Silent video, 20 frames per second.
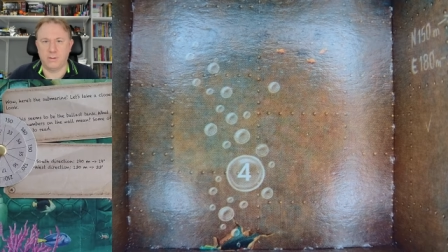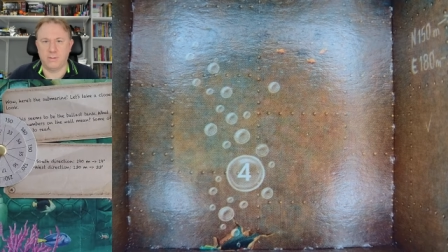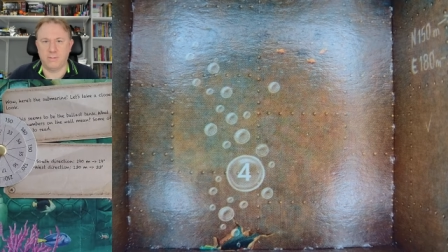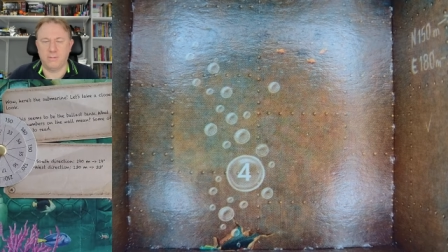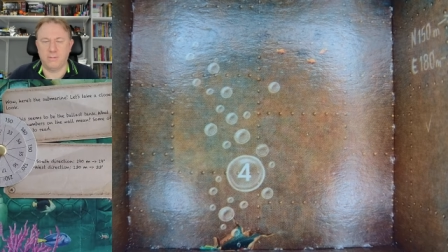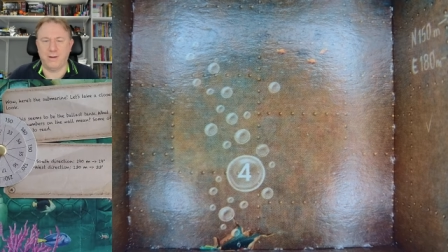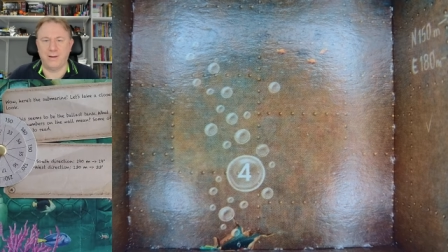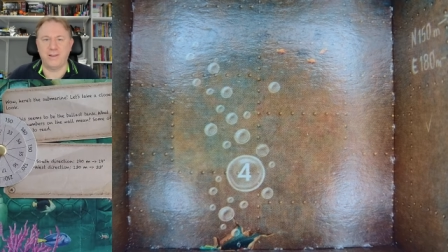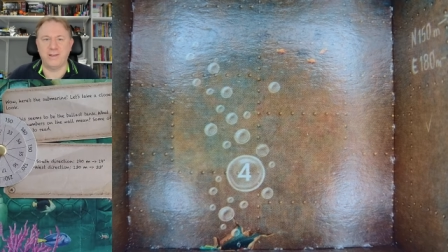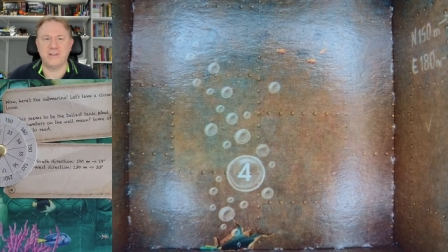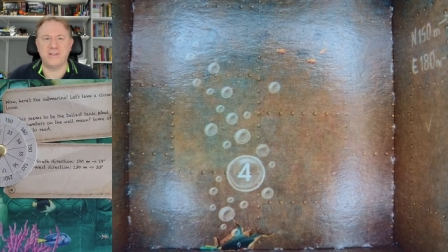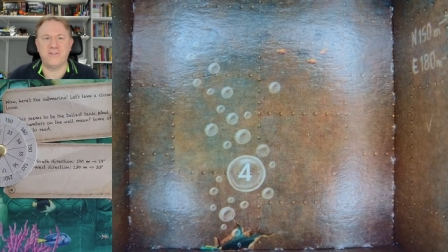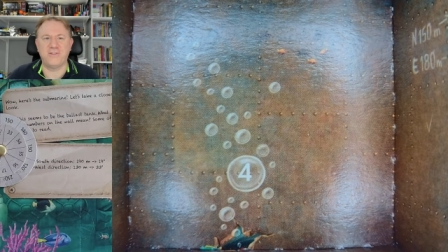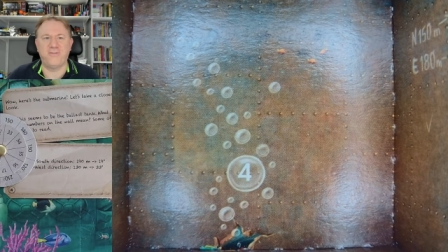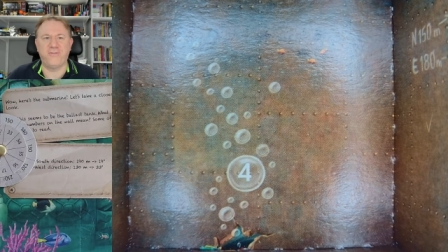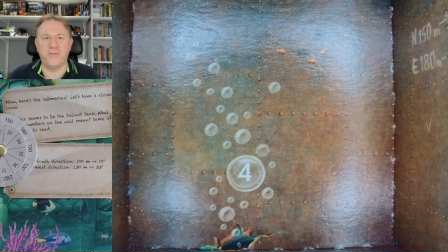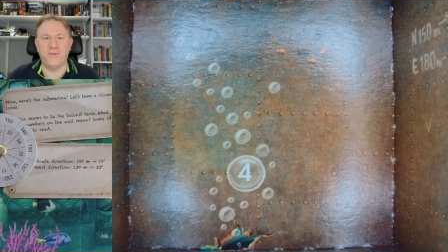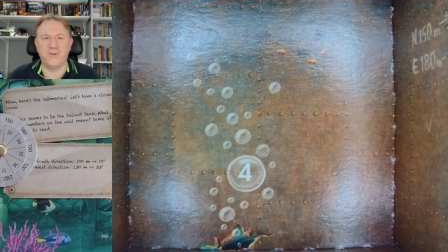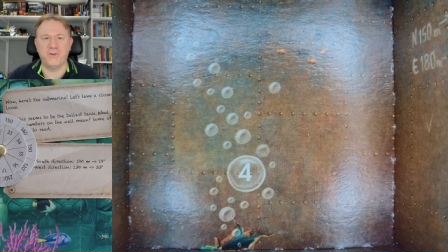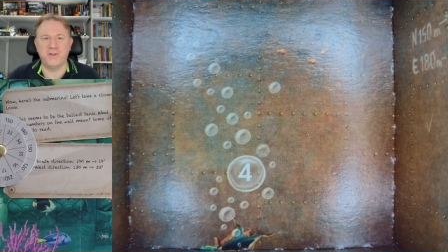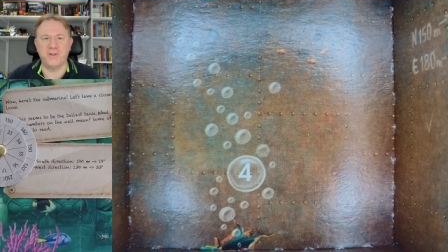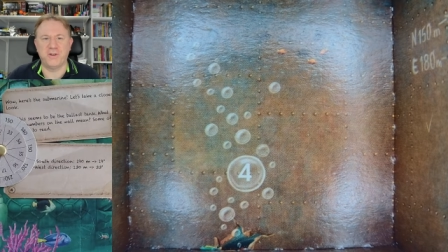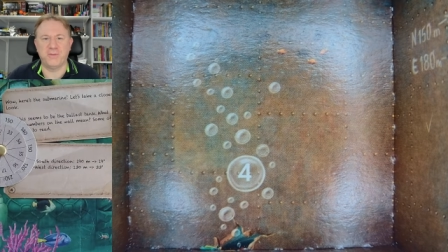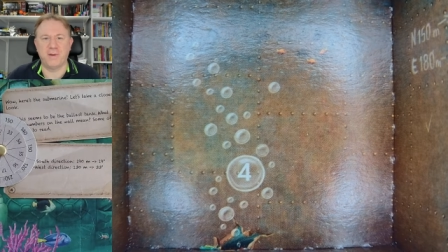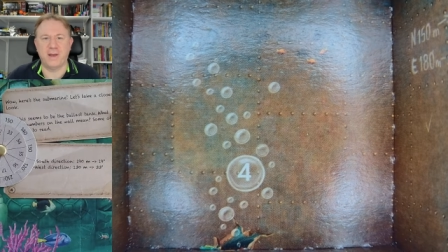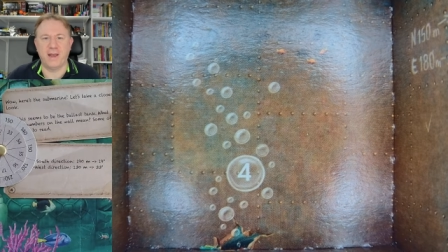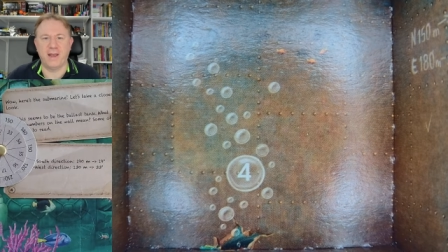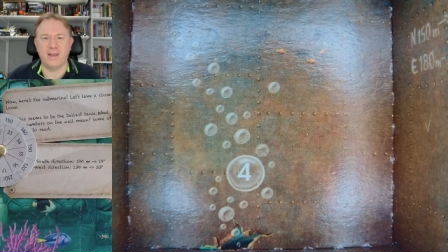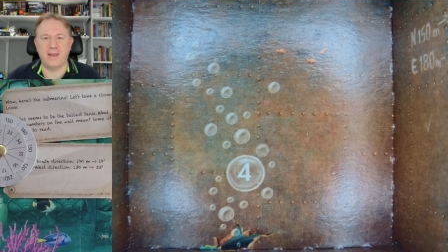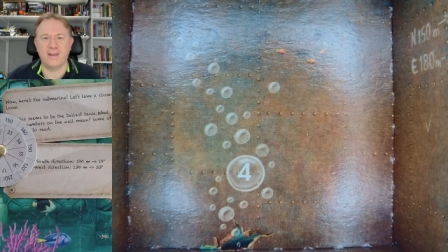Right, there's the four on the
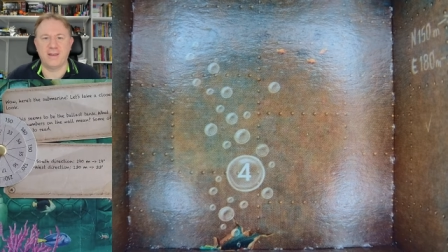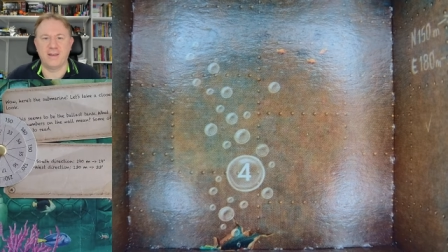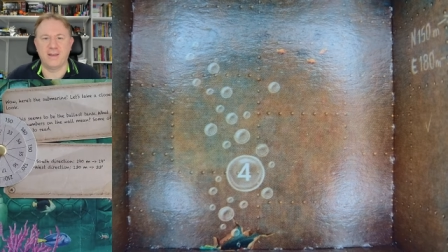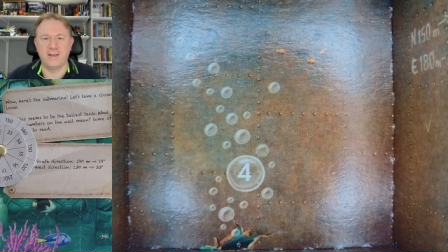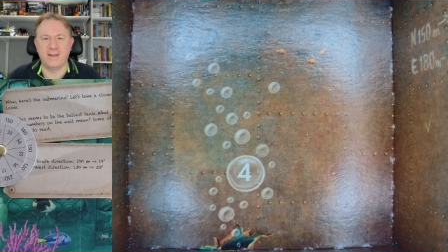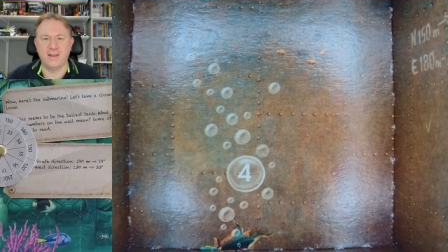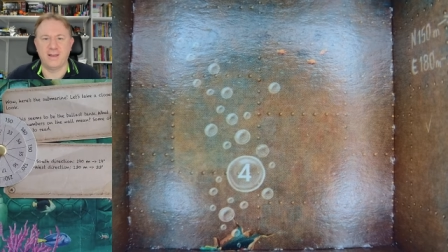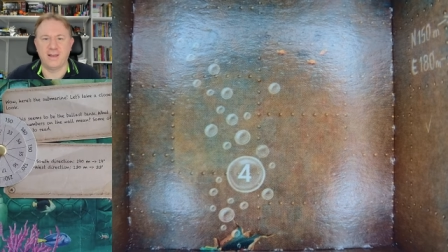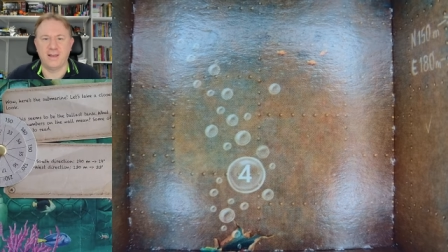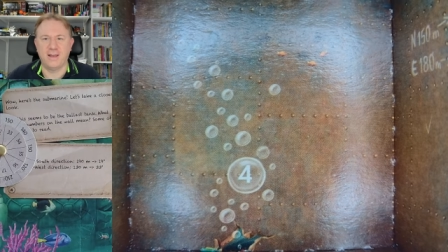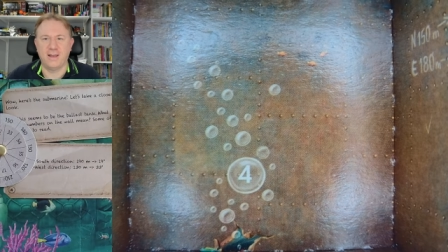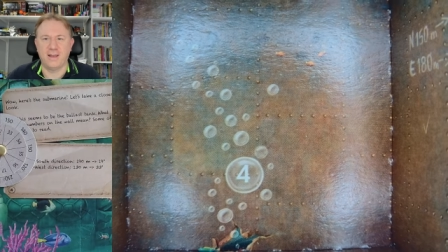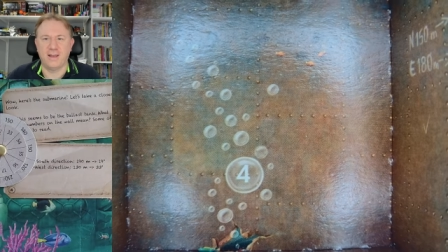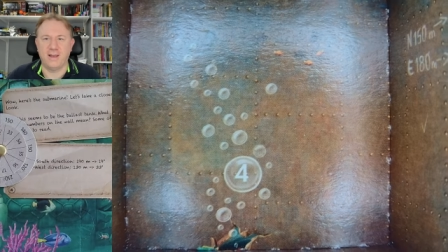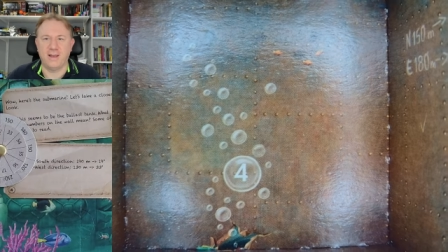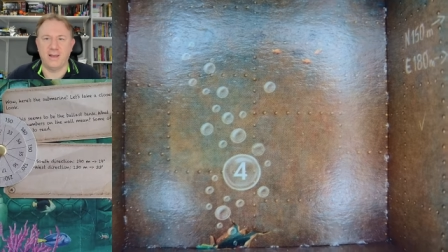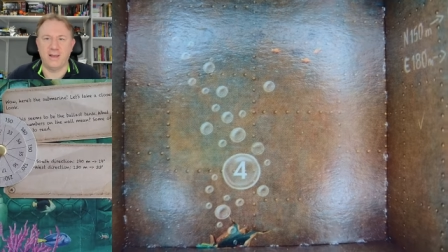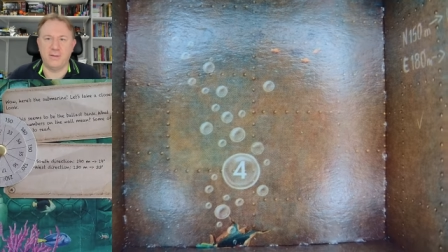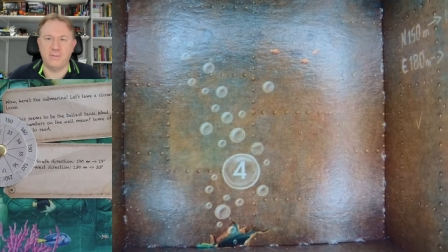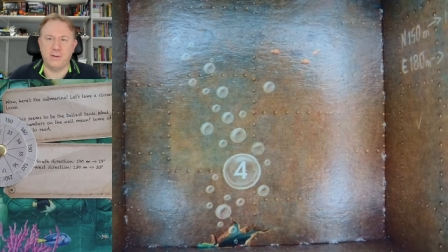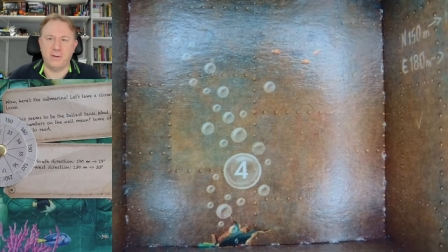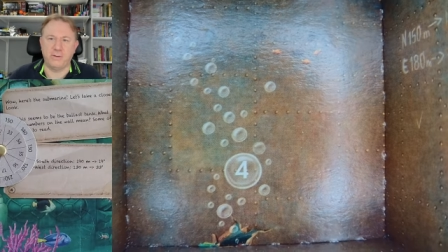back. Um,